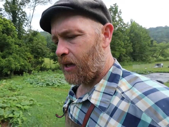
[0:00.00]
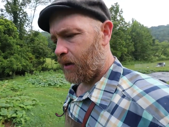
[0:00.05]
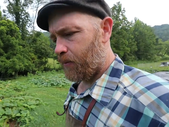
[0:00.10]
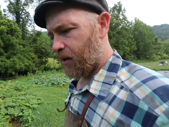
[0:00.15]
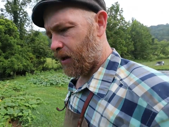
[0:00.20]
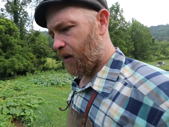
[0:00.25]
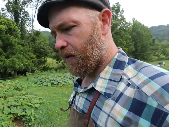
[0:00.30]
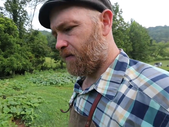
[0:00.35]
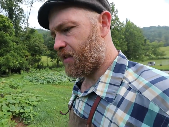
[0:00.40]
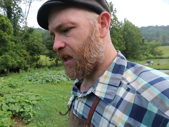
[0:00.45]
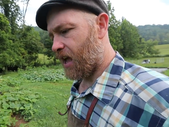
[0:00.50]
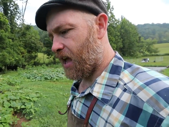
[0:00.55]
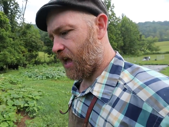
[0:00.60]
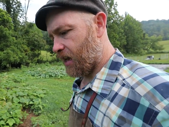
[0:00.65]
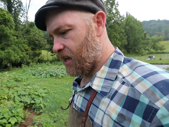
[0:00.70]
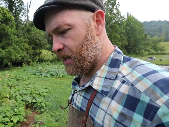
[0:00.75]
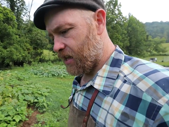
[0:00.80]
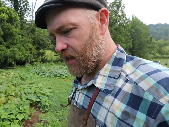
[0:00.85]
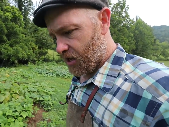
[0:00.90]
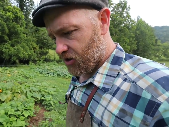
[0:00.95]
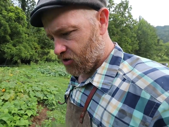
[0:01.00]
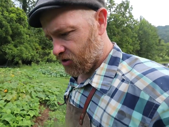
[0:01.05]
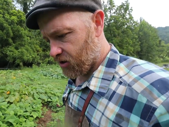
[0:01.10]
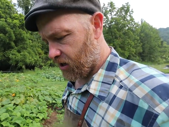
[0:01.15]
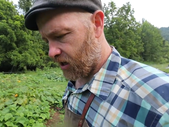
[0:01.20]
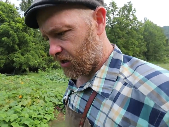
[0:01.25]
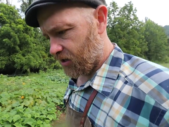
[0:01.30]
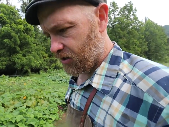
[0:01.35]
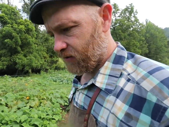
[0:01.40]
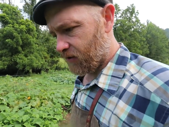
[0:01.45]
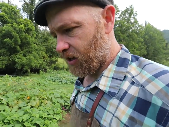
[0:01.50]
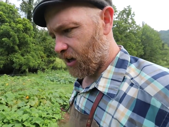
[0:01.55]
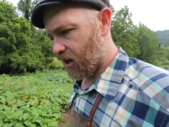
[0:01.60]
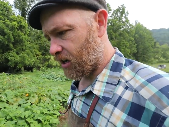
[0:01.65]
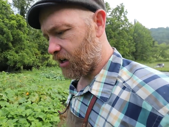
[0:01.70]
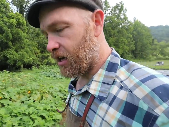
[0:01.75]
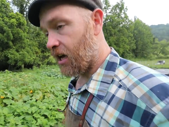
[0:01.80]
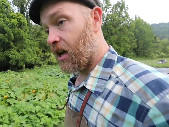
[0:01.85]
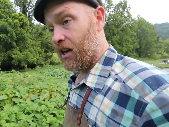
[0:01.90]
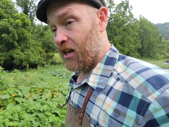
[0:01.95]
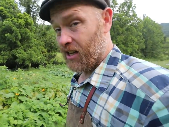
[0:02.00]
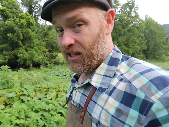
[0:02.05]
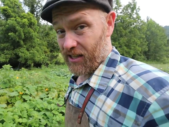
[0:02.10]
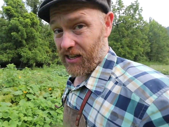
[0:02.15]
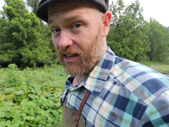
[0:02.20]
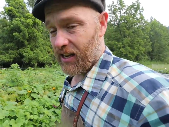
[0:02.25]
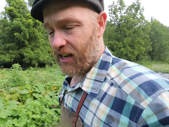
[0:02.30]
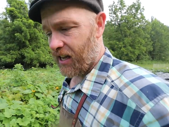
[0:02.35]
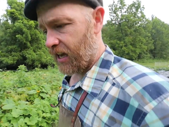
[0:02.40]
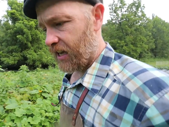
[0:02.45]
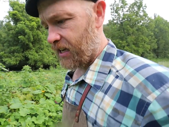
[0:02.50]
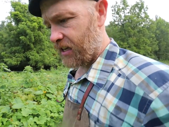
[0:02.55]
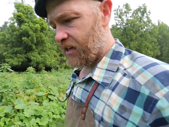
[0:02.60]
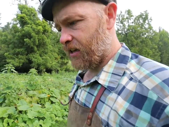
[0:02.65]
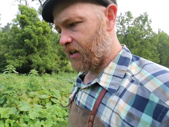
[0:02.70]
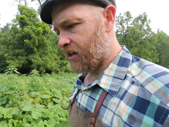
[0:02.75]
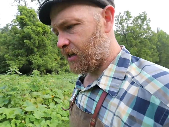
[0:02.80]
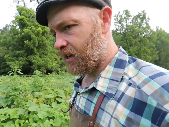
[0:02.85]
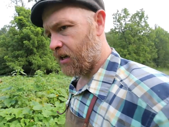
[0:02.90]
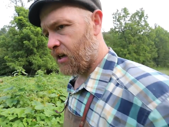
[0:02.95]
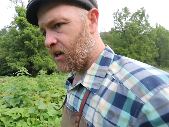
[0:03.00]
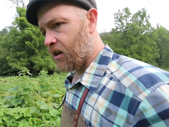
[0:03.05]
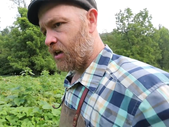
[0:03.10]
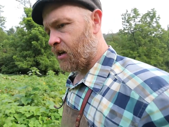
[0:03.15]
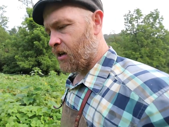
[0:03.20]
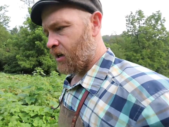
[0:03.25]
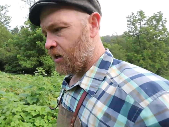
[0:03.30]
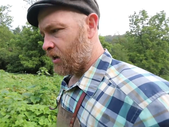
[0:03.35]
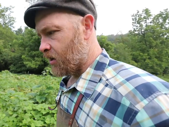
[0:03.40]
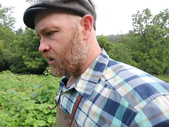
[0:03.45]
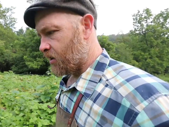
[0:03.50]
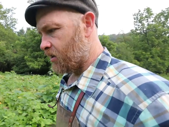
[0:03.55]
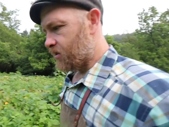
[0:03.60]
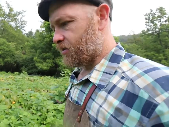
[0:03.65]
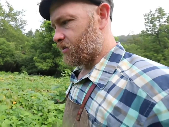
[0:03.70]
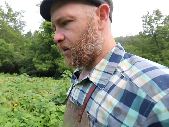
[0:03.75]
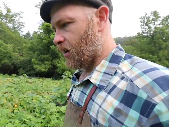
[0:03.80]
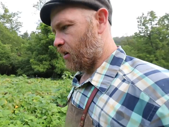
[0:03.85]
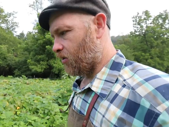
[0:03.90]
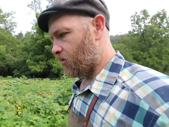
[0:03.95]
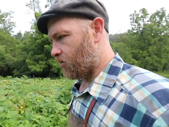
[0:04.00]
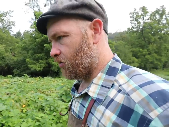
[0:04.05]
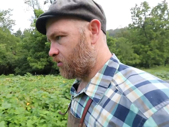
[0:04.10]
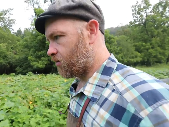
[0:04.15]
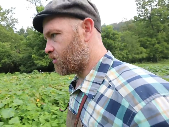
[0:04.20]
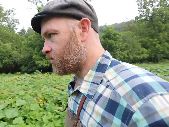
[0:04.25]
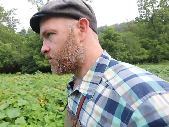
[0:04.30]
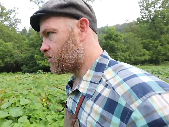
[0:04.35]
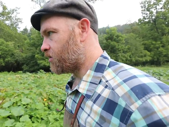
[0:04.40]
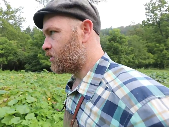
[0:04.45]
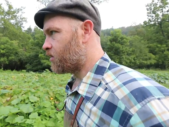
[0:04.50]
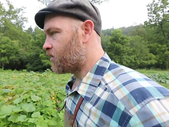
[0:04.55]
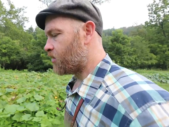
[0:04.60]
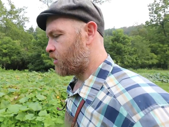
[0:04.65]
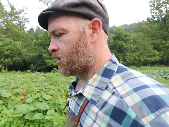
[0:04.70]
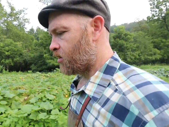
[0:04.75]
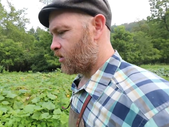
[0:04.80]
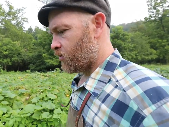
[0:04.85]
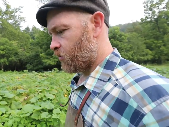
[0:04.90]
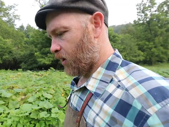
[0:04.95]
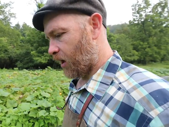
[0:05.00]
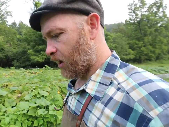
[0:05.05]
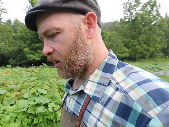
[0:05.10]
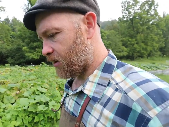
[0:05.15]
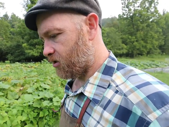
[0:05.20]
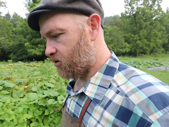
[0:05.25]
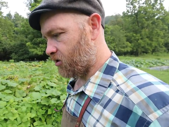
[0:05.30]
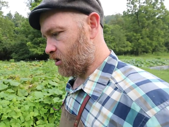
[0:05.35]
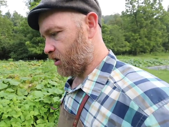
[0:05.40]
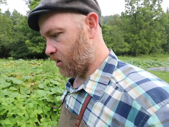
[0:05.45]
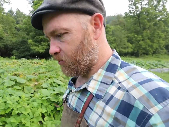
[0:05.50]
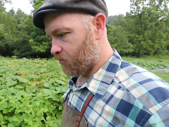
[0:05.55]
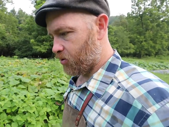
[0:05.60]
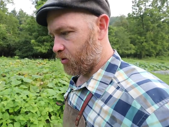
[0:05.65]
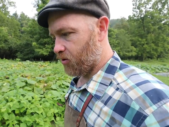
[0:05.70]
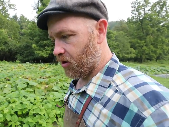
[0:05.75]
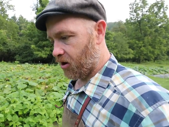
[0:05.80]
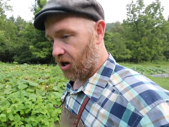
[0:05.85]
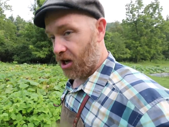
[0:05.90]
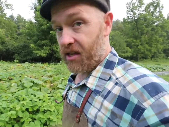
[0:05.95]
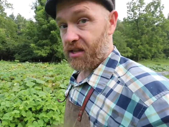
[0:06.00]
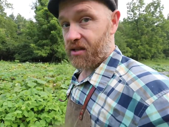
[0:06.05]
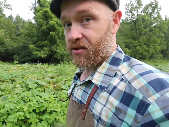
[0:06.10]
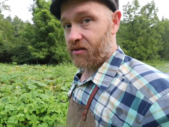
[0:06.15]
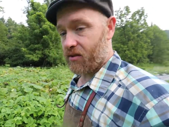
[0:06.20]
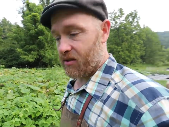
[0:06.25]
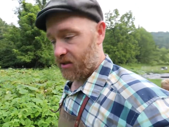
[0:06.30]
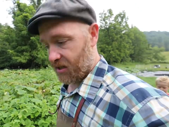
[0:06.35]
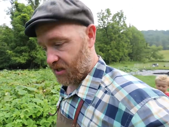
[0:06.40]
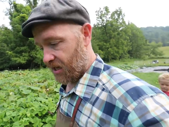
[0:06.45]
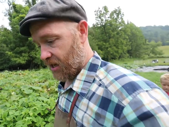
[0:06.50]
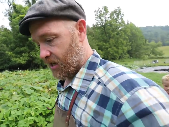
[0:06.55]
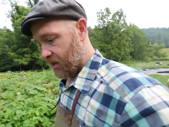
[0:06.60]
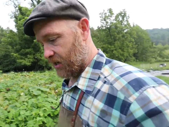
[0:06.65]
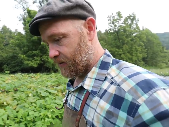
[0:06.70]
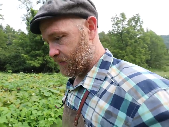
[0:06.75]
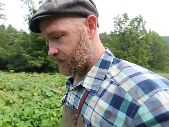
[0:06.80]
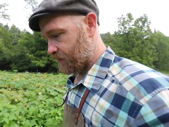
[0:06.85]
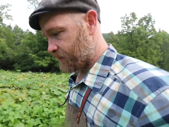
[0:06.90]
I'm gonna have to edit yesterday's vlog today. So, we gotta do the computer hustle today.